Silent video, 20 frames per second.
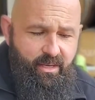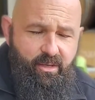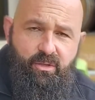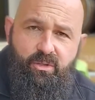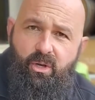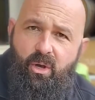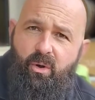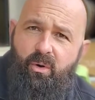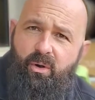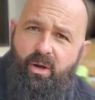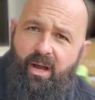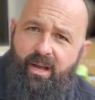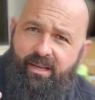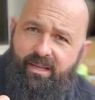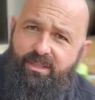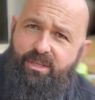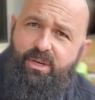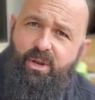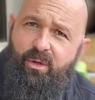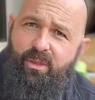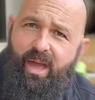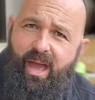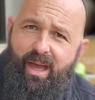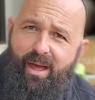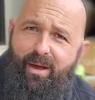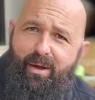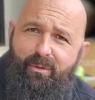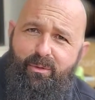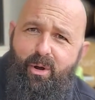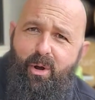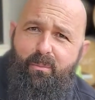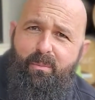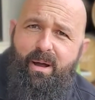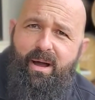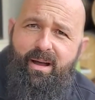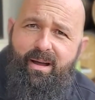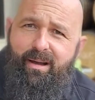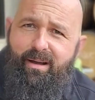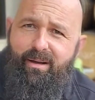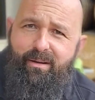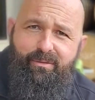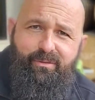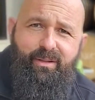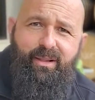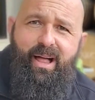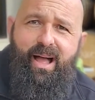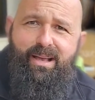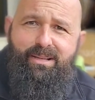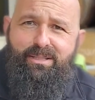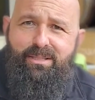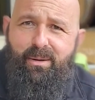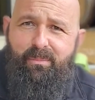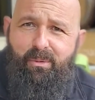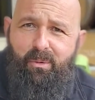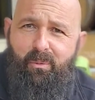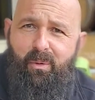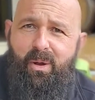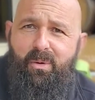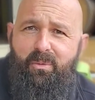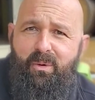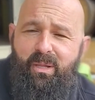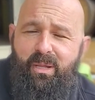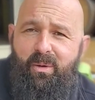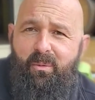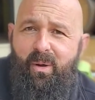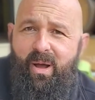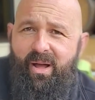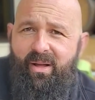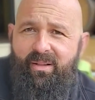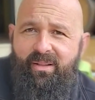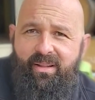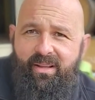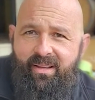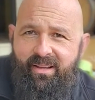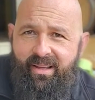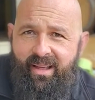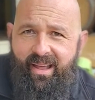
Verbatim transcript: So uh, get to know that aroma of glass number one really well.